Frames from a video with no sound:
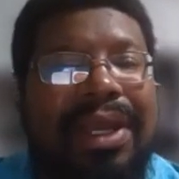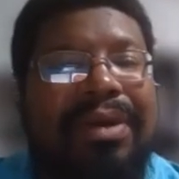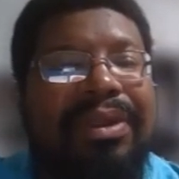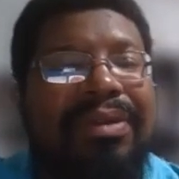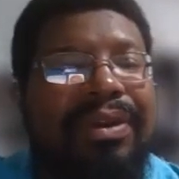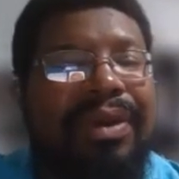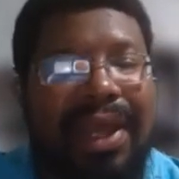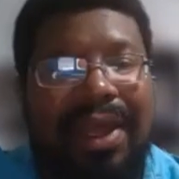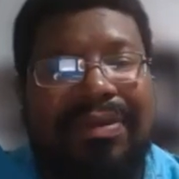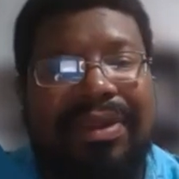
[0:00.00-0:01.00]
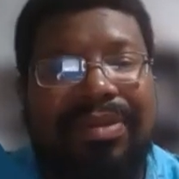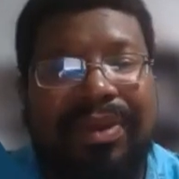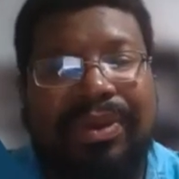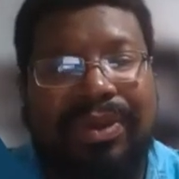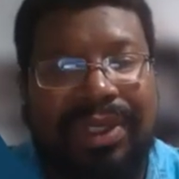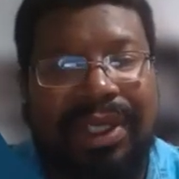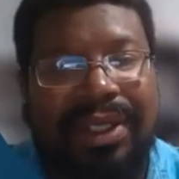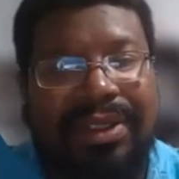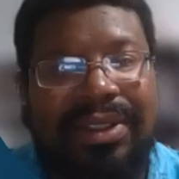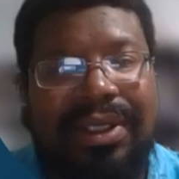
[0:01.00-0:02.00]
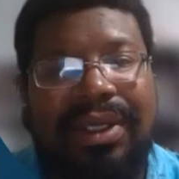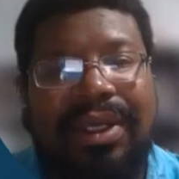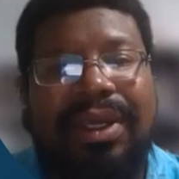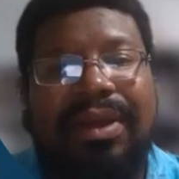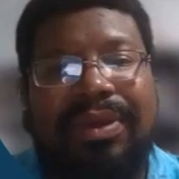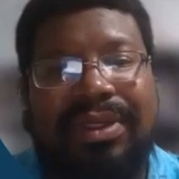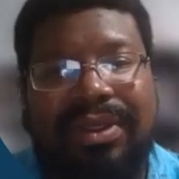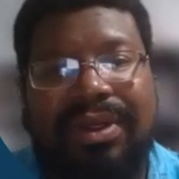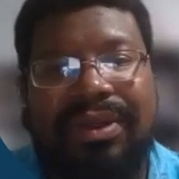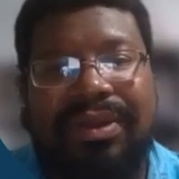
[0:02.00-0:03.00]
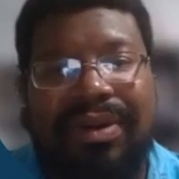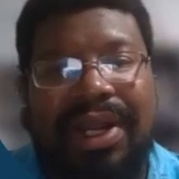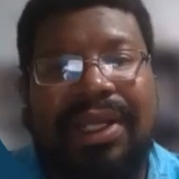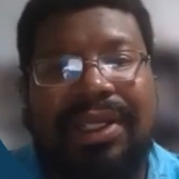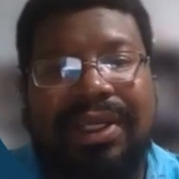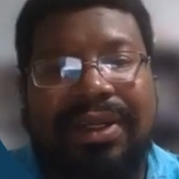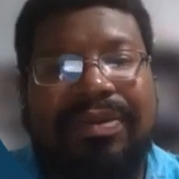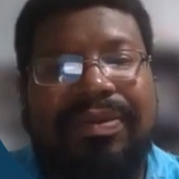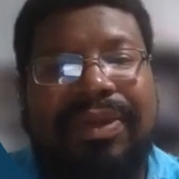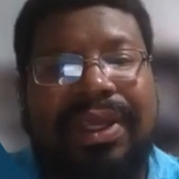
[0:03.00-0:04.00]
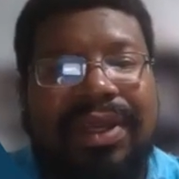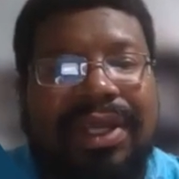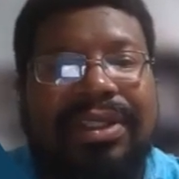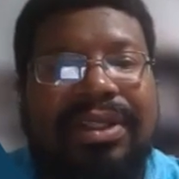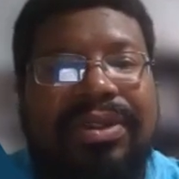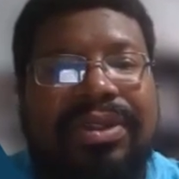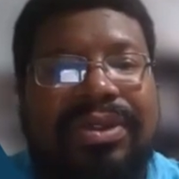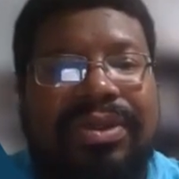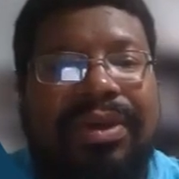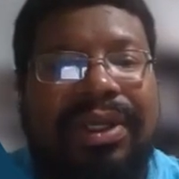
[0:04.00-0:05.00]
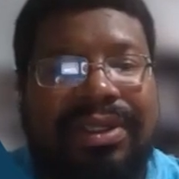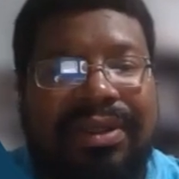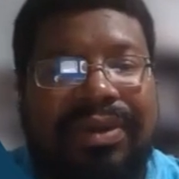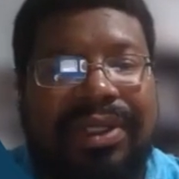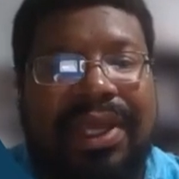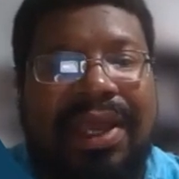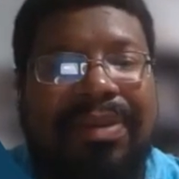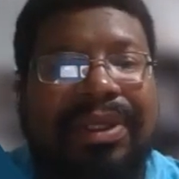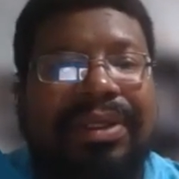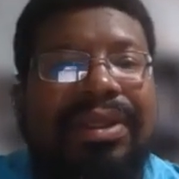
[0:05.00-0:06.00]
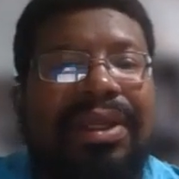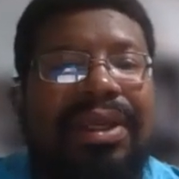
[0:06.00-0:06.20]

Now, if you have the biblical text, which is on the right here, and you actually know the stories of what happened